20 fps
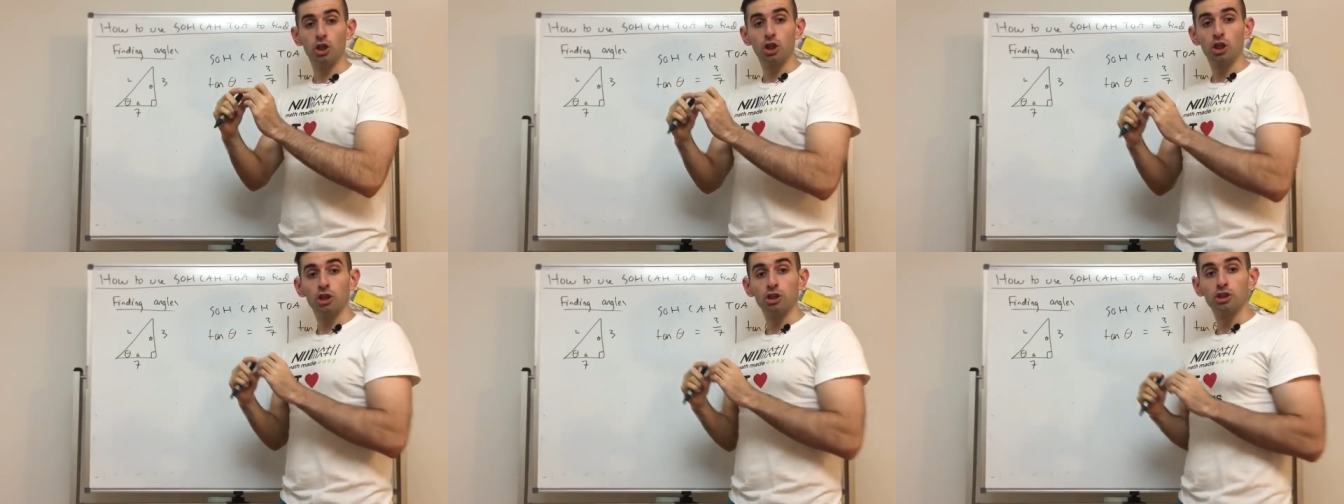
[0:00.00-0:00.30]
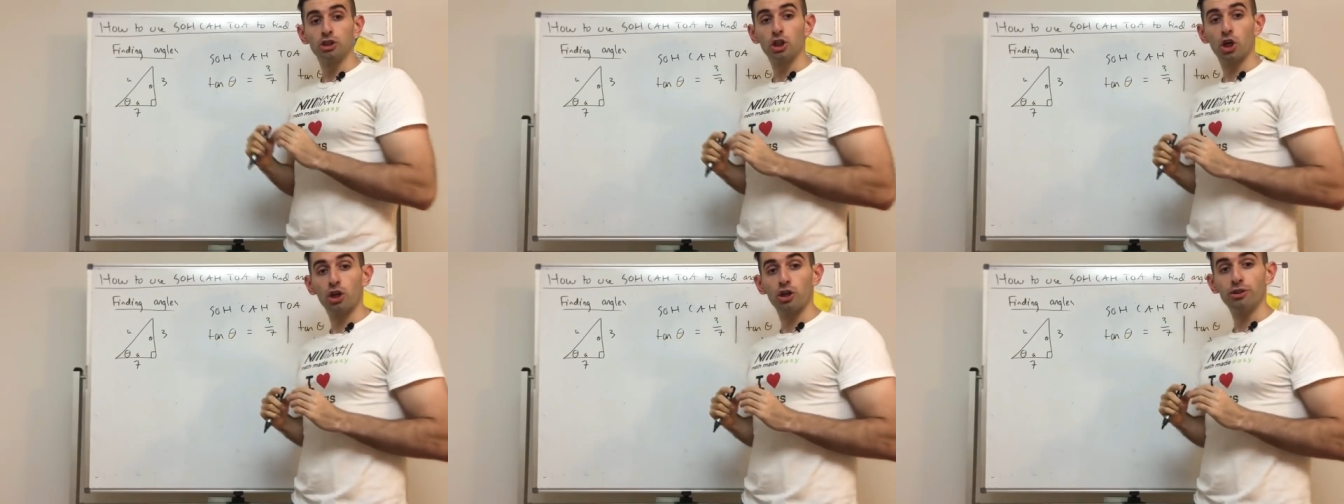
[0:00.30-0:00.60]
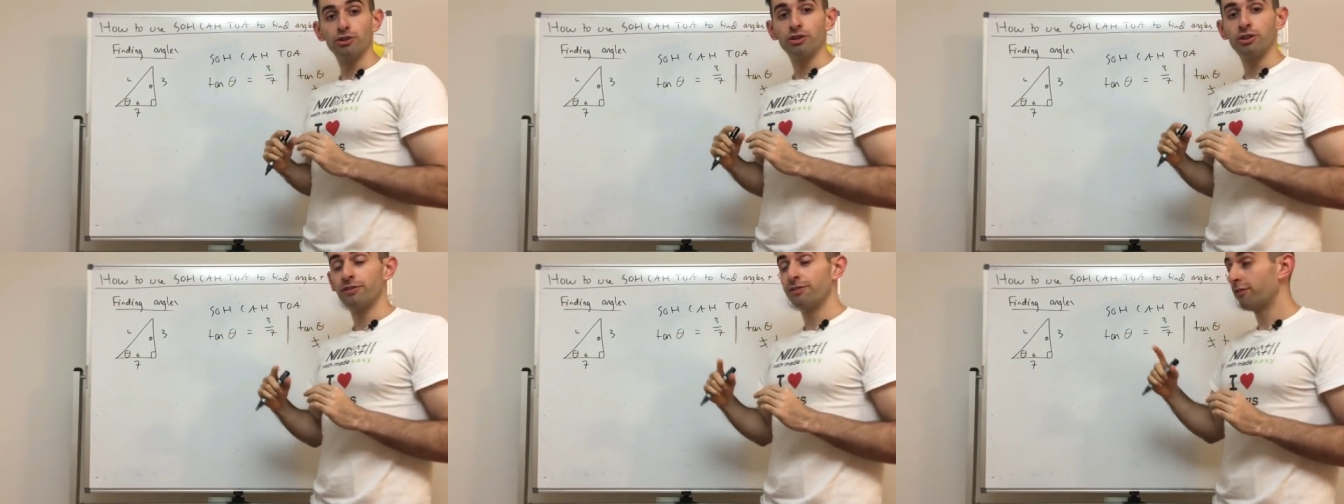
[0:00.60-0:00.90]
So
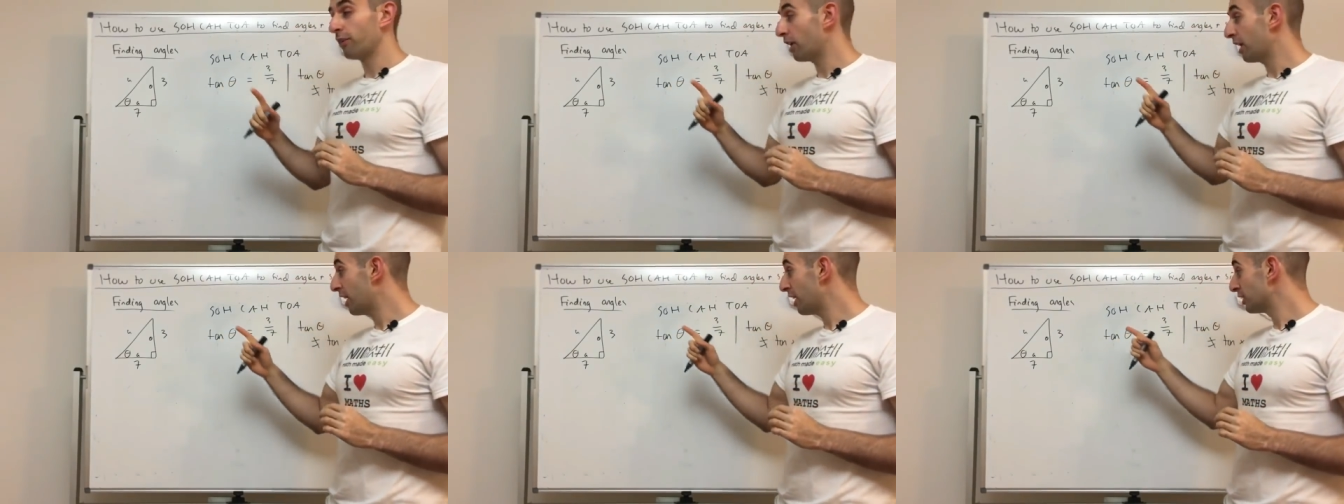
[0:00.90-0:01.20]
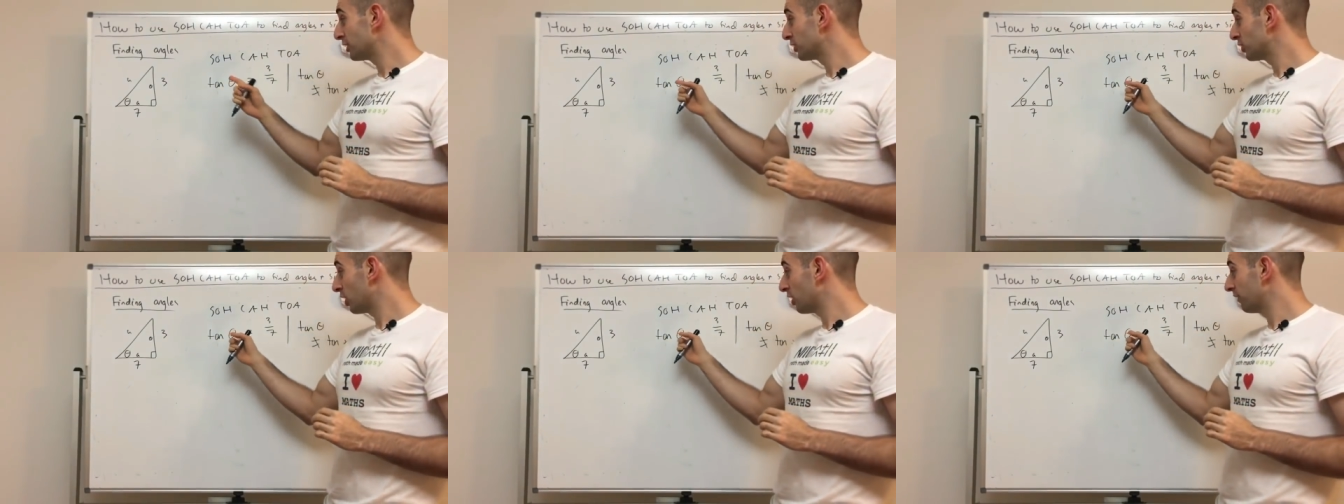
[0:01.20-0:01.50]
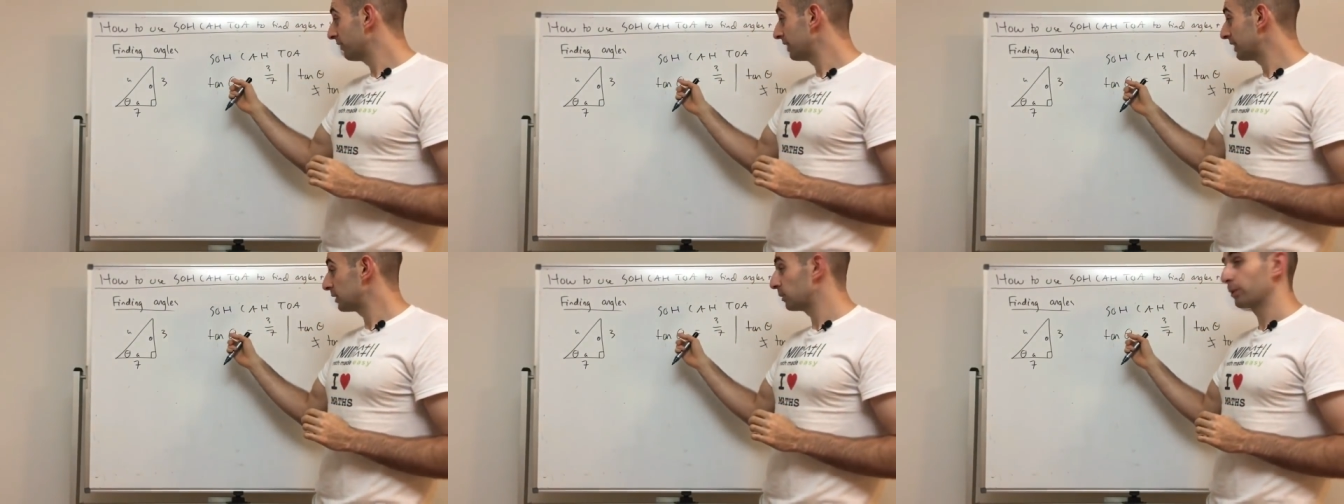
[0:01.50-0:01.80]
to solve
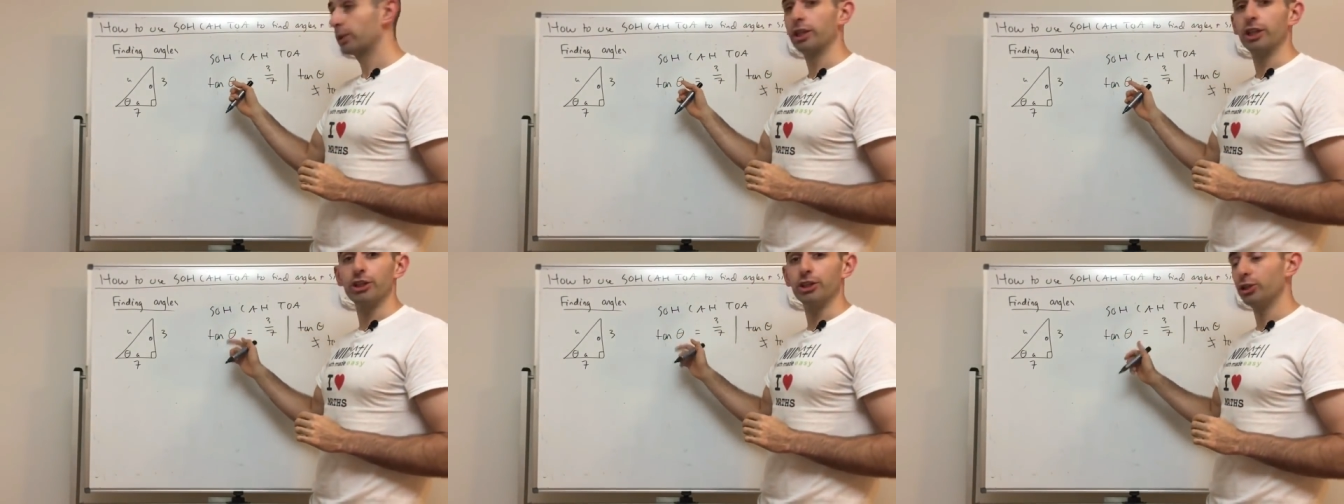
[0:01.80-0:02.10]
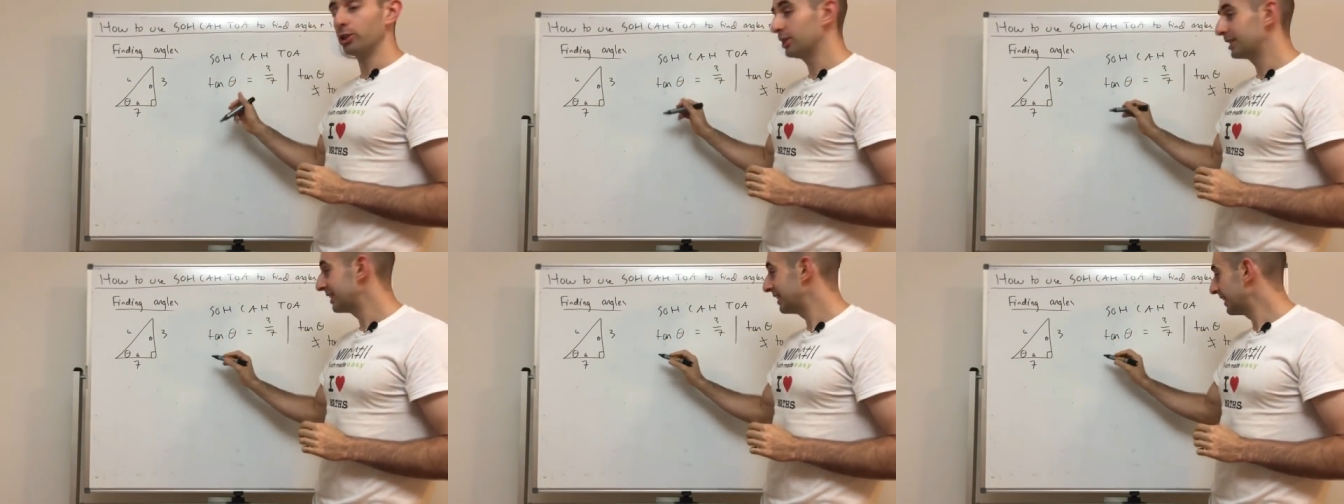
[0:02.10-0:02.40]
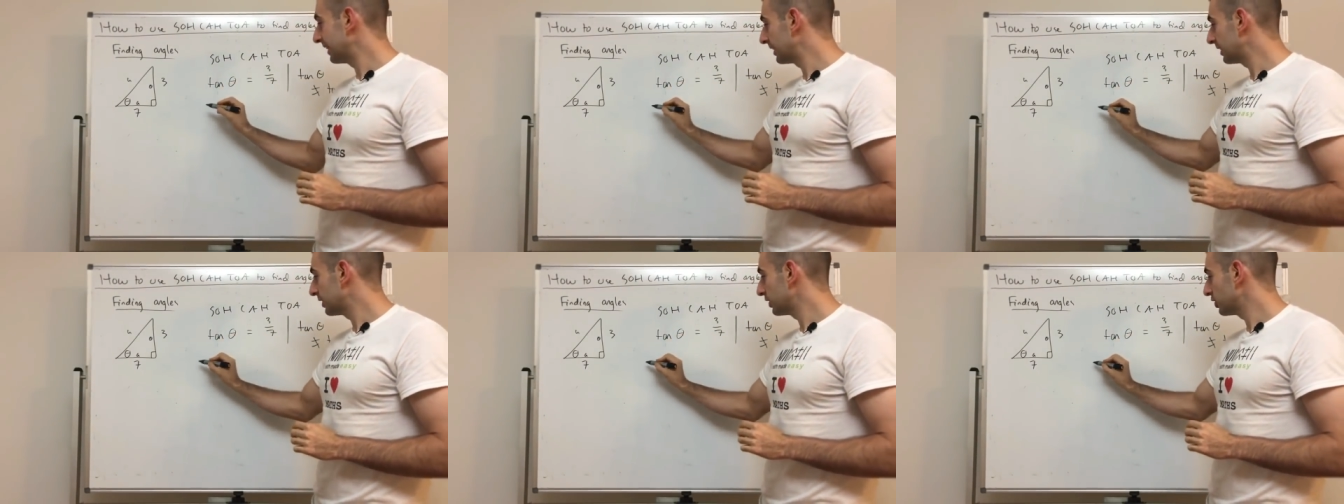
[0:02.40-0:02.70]
this, we're going to use
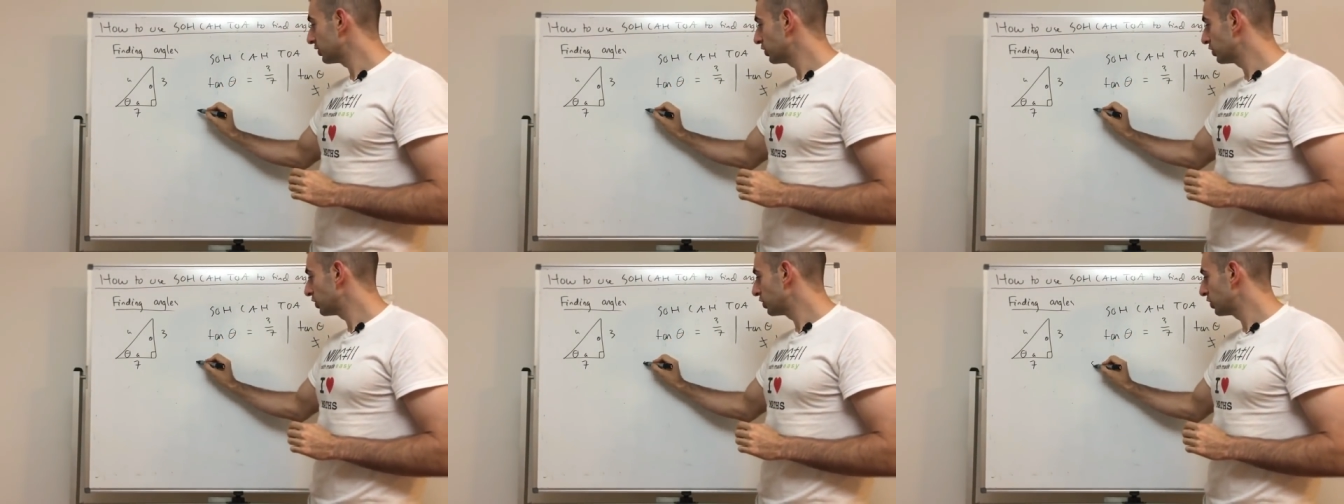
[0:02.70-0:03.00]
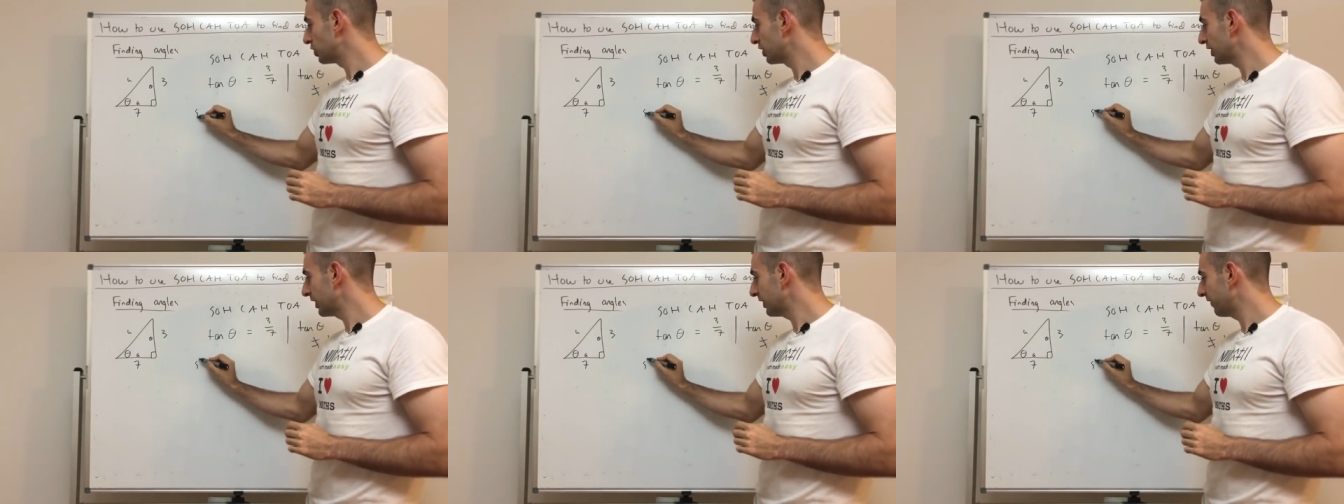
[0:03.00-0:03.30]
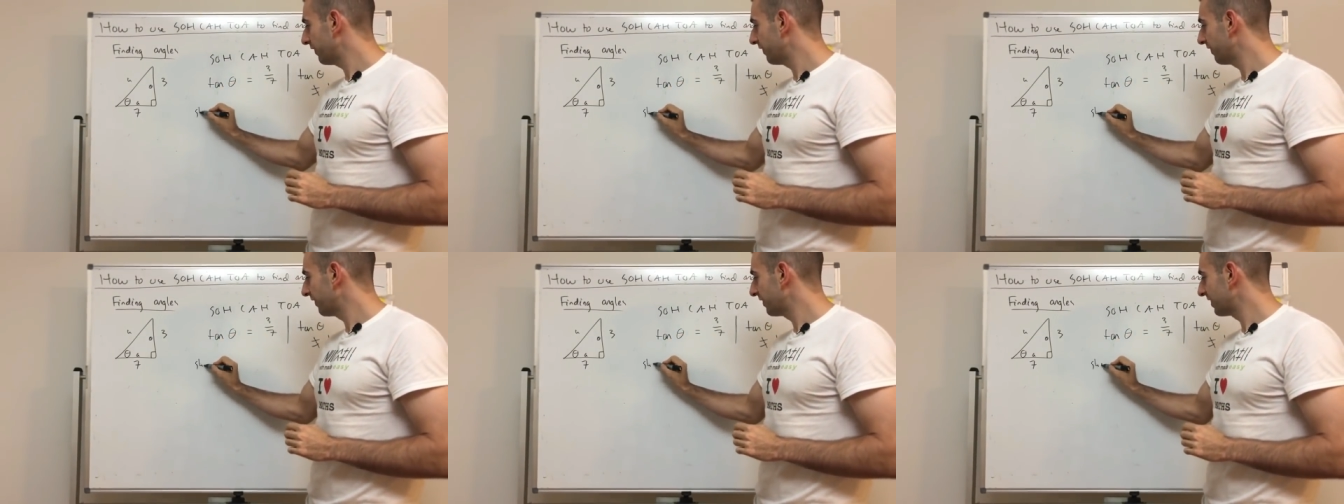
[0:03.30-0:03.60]
the
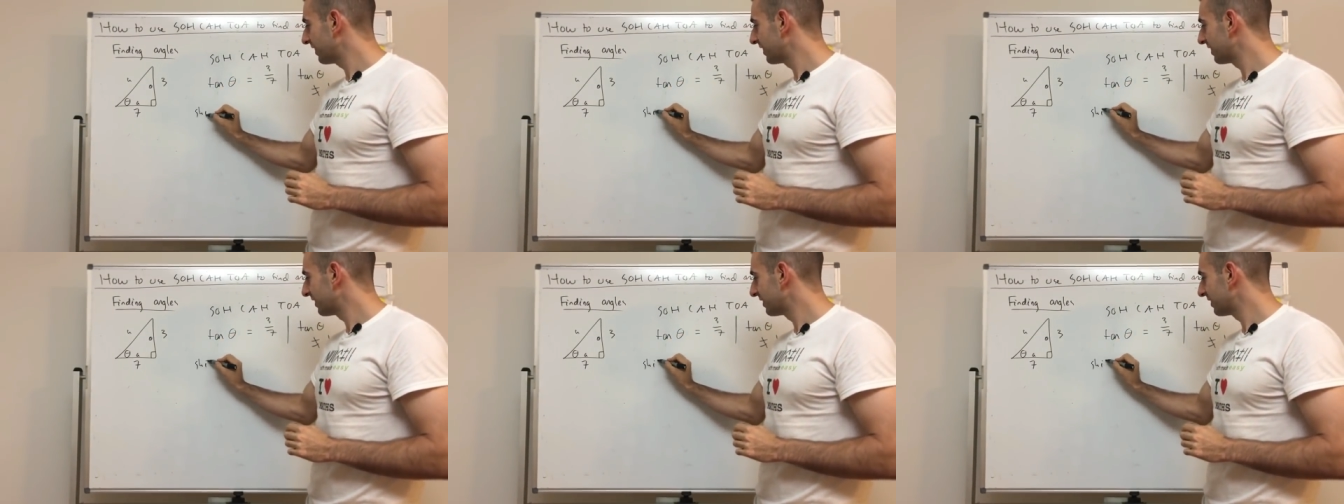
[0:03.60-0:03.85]
shift